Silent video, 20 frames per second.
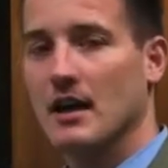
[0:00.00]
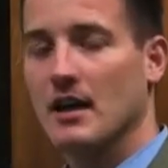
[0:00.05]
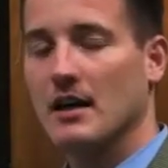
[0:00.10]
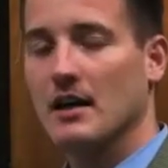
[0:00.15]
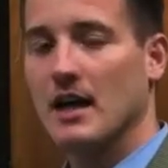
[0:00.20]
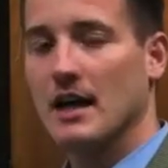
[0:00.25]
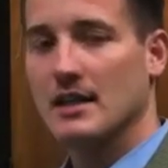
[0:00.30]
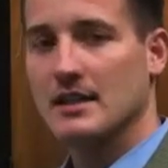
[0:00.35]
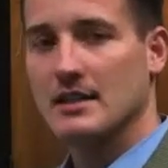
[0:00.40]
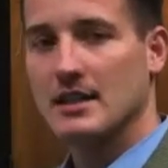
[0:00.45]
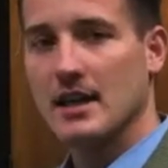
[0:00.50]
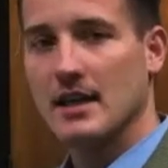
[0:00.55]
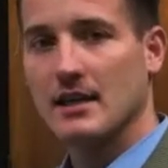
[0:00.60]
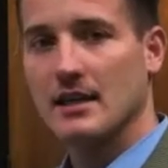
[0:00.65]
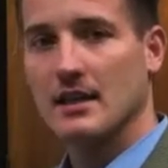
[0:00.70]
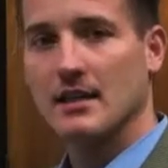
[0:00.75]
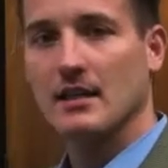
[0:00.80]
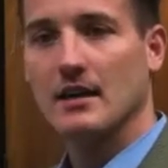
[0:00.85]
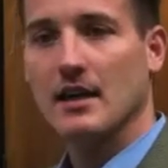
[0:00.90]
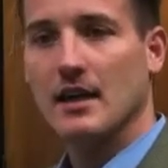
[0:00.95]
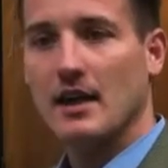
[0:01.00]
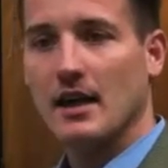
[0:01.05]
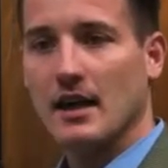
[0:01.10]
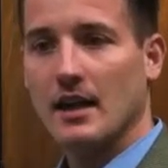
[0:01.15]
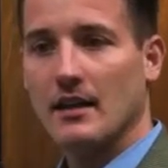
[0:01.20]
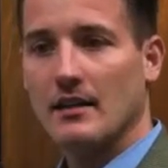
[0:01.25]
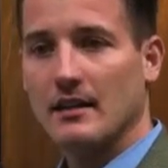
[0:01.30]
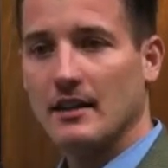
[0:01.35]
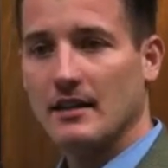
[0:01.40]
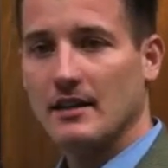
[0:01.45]
I can tell you
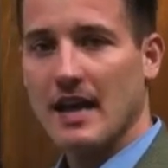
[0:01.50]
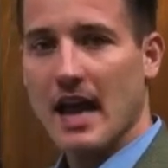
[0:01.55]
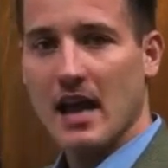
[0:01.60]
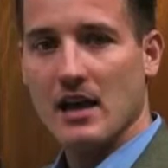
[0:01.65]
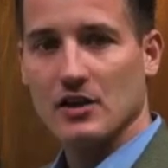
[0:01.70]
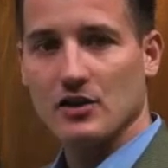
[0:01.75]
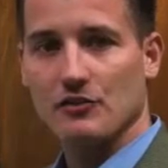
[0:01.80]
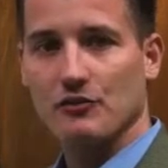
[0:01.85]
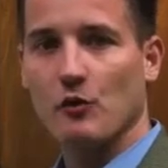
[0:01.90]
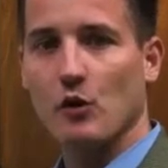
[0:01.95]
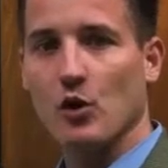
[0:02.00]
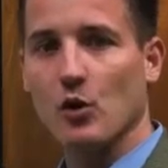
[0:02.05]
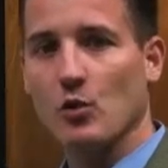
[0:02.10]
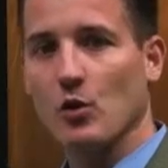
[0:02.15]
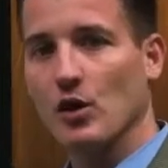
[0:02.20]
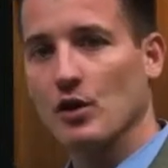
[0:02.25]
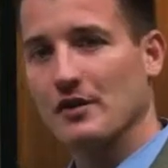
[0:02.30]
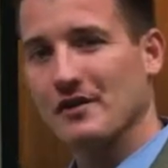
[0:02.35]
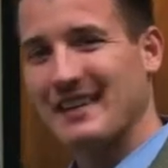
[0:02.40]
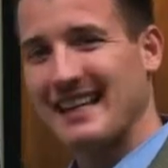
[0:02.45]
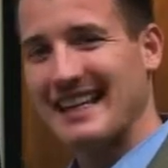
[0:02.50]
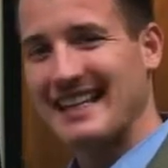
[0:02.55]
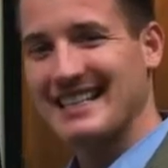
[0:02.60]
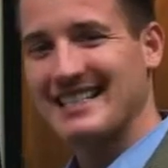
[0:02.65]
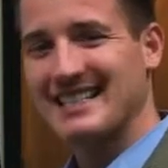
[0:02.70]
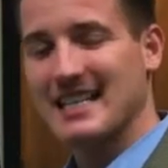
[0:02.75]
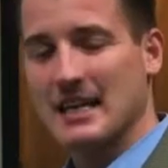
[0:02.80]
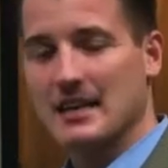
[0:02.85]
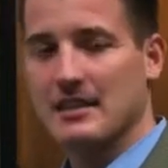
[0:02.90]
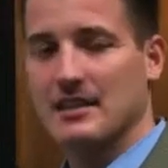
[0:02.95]
in the Dallas-Fort Worth, the
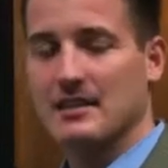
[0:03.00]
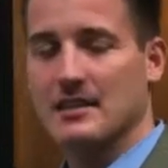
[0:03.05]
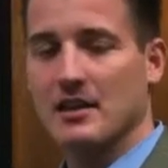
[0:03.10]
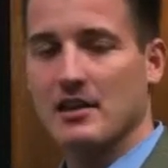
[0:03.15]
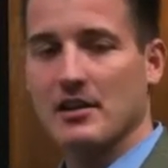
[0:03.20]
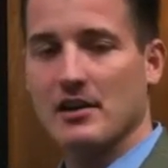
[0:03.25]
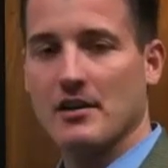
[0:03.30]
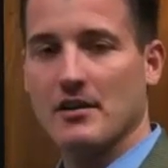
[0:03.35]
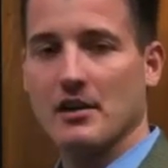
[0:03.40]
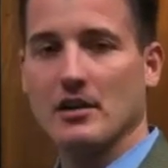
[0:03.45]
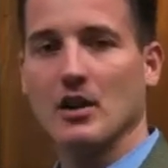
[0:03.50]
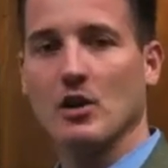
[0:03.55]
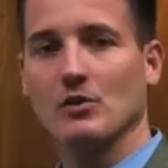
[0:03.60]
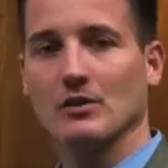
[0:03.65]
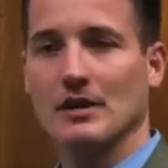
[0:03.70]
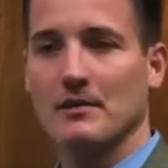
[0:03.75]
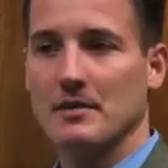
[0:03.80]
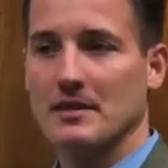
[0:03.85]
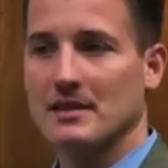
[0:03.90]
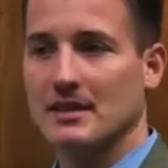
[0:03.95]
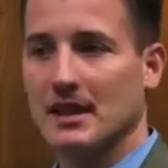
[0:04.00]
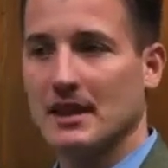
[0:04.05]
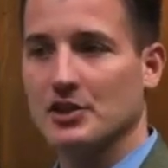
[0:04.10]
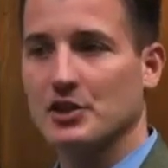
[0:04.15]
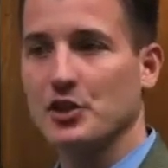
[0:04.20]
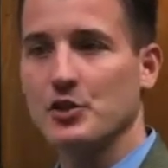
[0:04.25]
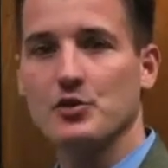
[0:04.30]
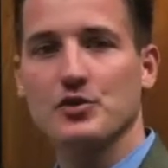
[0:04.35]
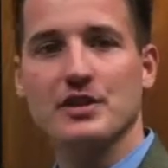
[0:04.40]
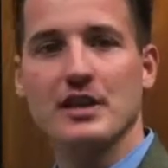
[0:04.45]
East Texas area, the loan limit's
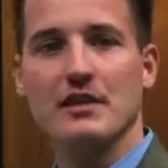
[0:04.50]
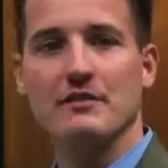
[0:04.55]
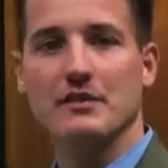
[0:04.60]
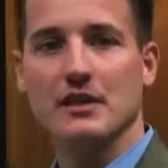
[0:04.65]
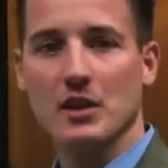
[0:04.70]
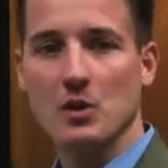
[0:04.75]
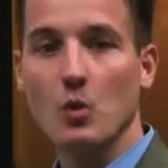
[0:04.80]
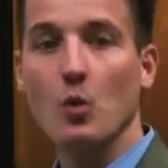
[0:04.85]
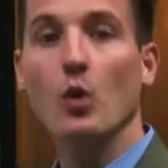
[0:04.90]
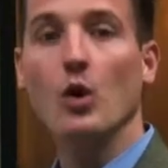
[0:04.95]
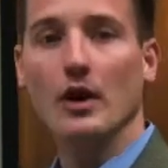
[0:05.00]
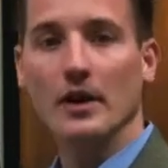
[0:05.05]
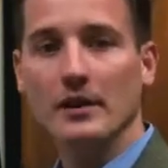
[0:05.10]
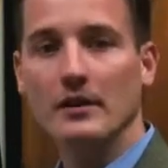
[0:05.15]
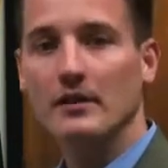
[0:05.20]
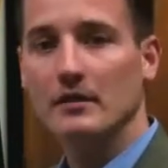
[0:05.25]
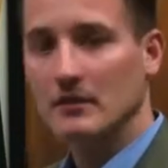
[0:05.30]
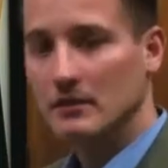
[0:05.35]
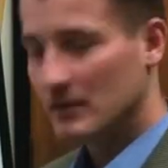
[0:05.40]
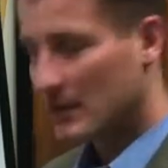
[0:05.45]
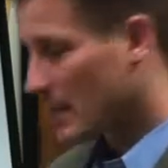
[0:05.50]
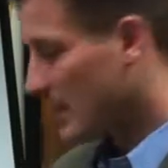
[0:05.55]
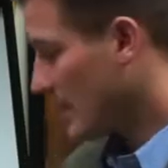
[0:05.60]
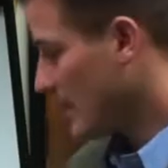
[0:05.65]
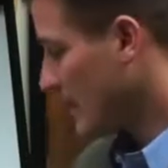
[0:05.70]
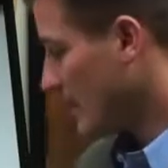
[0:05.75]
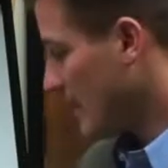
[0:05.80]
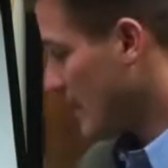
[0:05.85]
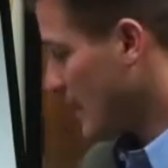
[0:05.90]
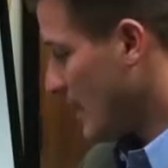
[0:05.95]
like $271,
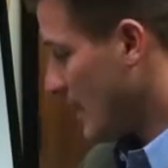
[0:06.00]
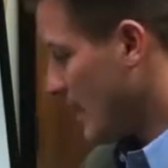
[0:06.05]
okay?